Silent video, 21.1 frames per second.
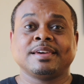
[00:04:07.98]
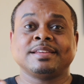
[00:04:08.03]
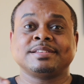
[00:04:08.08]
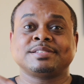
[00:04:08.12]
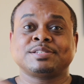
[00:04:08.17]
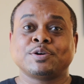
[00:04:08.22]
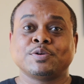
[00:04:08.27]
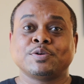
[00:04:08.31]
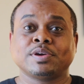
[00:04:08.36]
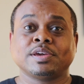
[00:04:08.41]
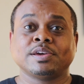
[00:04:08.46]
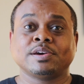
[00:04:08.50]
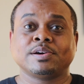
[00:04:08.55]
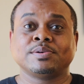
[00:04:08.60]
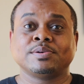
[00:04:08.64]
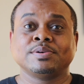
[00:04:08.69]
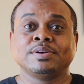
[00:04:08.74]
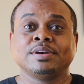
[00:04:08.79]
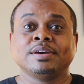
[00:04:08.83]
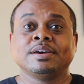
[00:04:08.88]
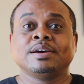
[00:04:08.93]

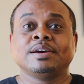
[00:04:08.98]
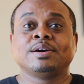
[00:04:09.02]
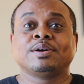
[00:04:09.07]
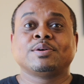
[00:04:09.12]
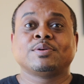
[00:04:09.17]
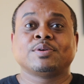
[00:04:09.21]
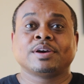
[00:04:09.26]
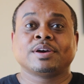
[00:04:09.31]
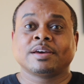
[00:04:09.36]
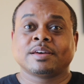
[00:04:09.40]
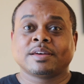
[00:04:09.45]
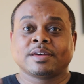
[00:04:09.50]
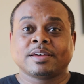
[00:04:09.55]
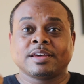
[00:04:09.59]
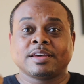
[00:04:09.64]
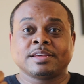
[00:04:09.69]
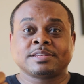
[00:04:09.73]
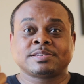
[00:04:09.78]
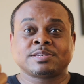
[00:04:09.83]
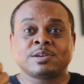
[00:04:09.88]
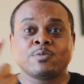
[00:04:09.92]
Tokyo,
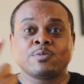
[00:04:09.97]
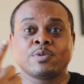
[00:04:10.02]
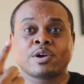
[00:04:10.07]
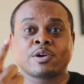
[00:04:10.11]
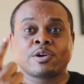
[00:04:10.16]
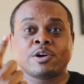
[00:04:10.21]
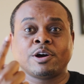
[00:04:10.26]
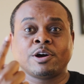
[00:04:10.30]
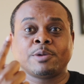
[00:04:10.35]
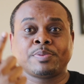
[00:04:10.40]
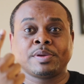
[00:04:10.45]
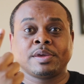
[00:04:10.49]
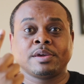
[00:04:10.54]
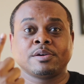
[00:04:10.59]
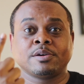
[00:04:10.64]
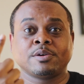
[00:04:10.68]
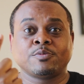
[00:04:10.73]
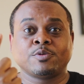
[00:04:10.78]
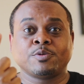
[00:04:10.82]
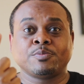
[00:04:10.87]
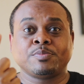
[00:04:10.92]
somewhere up
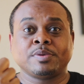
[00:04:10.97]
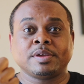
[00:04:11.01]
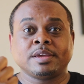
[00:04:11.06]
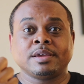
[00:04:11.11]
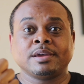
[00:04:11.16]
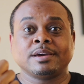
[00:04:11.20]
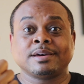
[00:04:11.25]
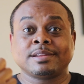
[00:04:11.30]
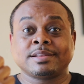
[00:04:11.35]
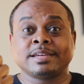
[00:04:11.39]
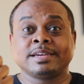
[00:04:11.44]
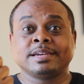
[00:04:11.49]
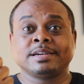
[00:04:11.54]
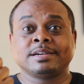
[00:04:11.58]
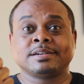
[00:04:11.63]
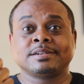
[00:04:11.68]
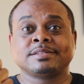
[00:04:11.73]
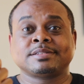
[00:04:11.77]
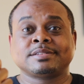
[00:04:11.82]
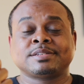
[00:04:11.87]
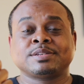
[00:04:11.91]
here will be a
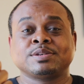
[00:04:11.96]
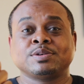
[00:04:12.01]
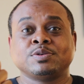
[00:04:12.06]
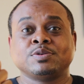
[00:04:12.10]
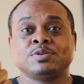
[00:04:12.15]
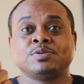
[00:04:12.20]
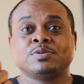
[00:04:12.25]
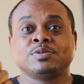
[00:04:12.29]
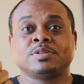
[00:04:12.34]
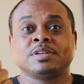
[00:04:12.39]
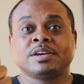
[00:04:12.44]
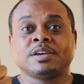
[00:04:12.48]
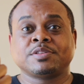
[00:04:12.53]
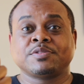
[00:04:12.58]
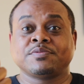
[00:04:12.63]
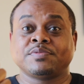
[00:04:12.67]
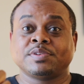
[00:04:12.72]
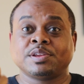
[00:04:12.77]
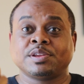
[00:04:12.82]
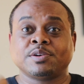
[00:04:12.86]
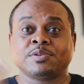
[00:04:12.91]
link to the other
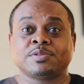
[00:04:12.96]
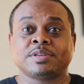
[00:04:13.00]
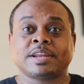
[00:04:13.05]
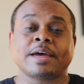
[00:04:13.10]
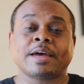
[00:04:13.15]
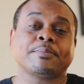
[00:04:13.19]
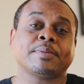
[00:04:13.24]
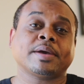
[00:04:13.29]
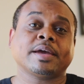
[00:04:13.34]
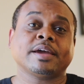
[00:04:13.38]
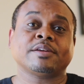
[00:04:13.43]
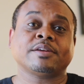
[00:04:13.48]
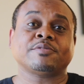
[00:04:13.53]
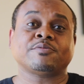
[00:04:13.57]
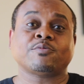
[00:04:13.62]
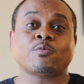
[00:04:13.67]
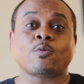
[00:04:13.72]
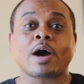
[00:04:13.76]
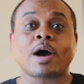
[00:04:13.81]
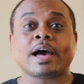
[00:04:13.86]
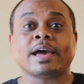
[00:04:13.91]
video that I made
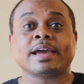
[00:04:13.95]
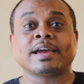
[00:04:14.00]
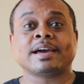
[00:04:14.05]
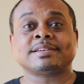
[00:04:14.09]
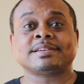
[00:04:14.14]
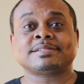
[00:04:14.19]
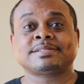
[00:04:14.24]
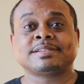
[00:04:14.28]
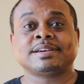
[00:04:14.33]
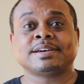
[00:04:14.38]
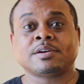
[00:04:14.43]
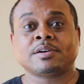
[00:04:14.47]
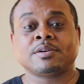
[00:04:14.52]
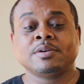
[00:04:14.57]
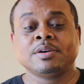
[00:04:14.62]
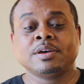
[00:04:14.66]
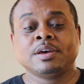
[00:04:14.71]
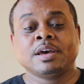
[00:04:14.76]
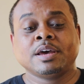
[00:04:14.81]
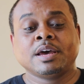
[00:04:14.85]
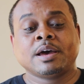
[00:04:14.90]
of why I got stuck.
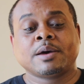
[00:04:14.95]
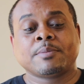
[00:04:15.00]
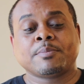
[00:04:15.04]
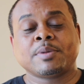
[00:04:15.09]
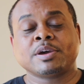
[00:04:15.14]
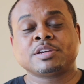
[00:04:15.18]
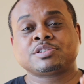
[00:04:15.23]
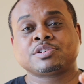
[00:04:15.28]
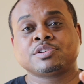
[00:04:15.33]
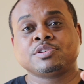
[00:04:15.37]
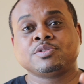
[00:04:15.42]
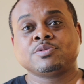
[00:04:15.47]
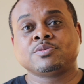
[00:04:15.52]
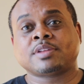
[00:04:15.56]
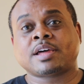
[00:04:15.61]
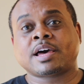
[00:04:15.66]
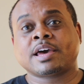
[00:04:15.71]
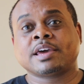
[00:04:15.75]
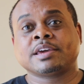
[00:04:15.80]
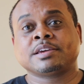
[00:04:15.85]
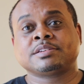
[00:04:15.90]
Make sure you
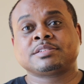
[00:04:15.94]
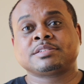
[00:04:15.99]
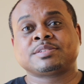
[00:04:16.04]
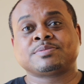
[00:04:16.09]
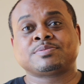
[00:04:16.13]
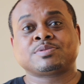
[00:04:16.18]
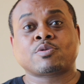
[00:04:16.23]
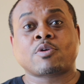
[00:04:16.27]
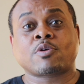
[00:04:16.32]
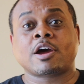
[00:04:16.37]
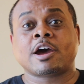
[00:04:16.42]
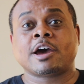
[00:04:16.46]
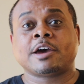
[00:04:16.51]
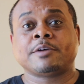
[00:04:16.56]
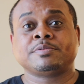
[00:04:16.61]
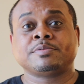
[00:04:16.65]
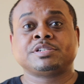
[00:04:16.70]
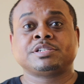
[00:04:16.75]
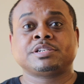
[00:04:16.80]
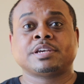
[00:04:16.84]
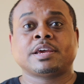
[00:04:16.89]
like,
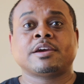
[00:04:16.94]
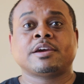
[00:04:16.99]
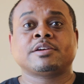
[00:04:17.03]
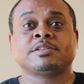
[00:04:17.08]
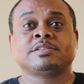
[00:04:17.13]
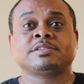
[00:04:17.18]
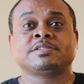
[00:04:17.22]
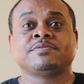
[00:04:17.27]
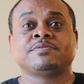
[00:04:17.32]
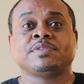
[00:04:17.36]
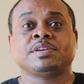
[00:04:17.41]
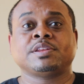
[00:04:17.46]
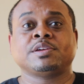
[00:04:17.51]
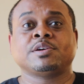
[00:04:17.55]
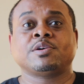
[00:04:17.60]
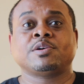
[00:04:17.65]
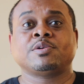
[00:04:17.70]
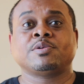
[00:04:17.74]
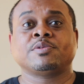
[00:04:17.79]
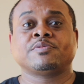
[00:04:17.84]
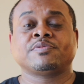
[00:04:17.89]
subscribe, share this
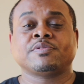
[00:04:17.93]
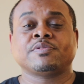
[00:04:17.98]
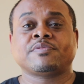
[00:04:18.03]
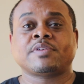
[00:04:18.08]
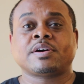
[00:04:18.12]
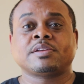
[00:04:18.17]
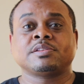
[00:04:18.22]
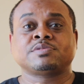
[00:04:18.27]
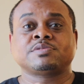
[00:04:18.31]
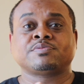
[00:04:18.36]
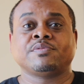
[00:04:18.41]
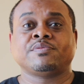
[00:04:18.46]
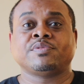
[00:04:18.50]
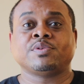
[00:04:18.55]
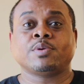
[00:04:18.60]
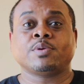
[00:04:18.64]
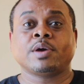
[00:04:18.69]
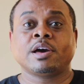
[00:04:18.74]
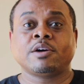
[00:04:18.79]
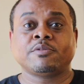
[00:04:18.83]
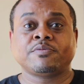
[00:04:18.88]
video if you found this review
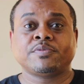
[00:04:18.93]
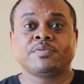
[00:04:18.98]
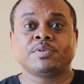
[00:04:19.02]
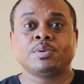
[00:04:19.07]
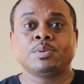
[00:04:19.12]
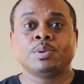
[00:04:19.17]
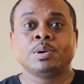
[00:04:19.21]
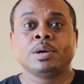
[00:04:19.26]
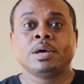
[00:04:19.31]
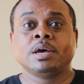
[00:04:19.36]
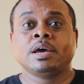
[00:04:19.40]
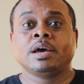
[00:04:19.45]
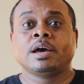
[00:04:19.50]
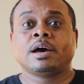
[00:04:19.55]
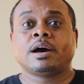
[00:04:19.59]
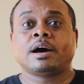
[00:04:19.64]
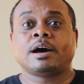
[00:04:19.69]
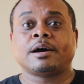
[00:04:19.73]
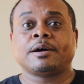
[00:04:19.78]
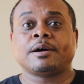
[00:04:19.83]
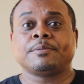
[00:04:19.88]
helpful.
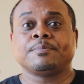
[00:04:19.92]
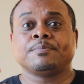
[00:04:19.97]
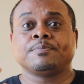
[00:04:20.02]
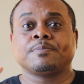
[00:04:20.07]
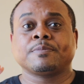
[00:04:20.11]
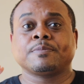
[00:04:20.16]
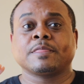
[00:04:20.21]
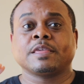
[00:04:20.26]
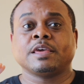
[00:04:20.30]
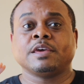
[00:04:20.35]
And